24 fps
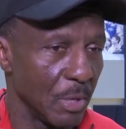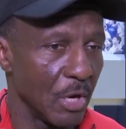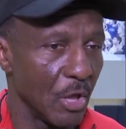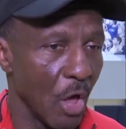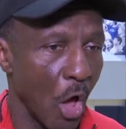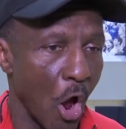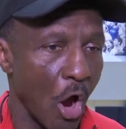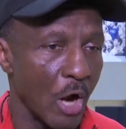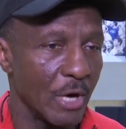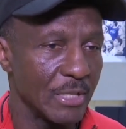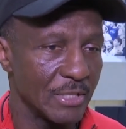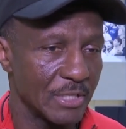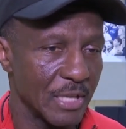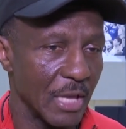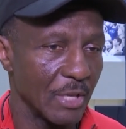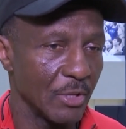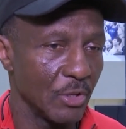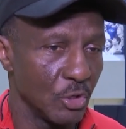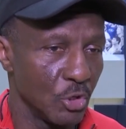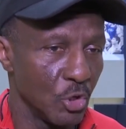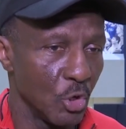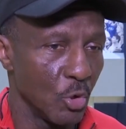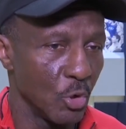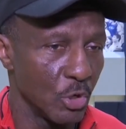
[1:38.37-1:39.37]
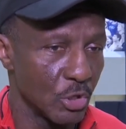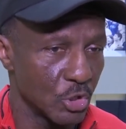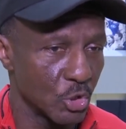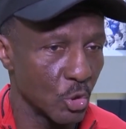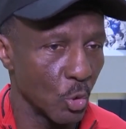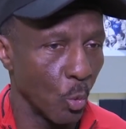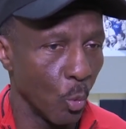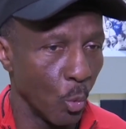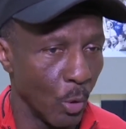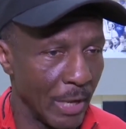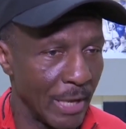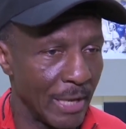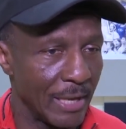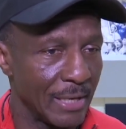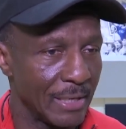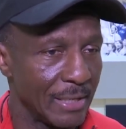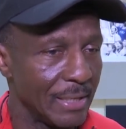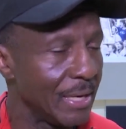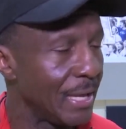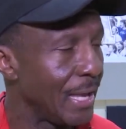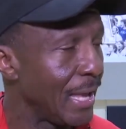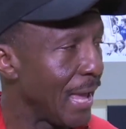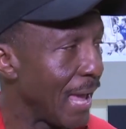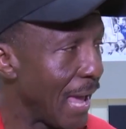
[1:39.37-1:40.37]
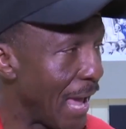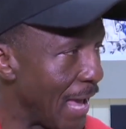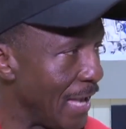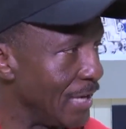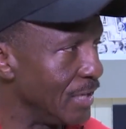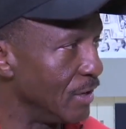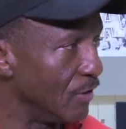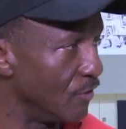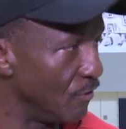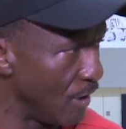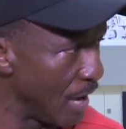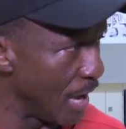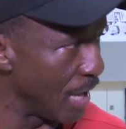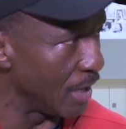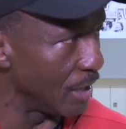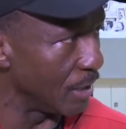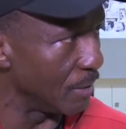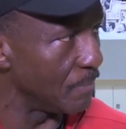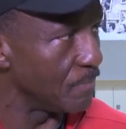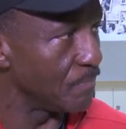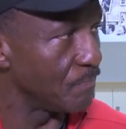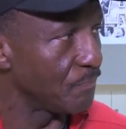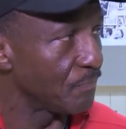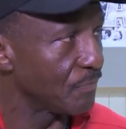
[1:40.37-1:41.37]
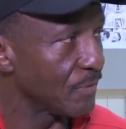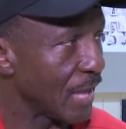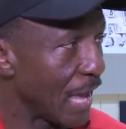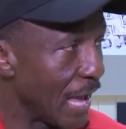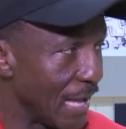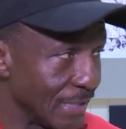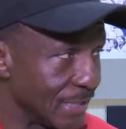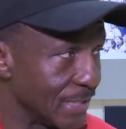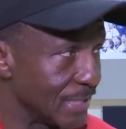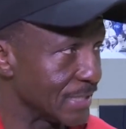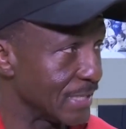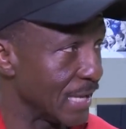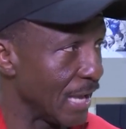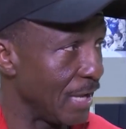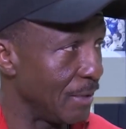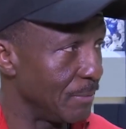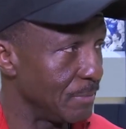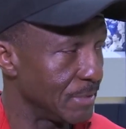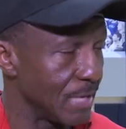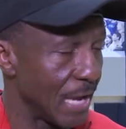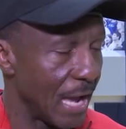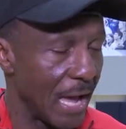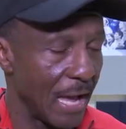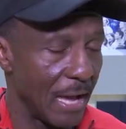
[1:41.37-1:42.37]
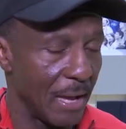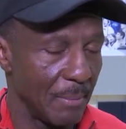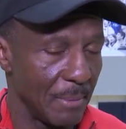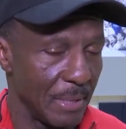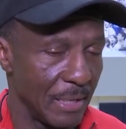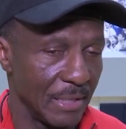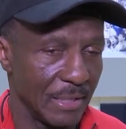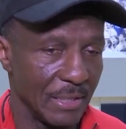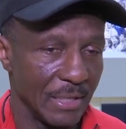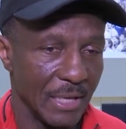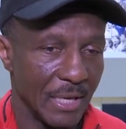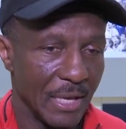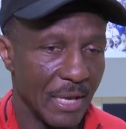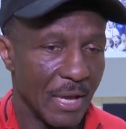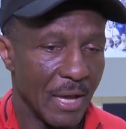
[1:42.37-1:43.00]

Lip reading: But the hardest thing to do is to win and develop at the same time. And,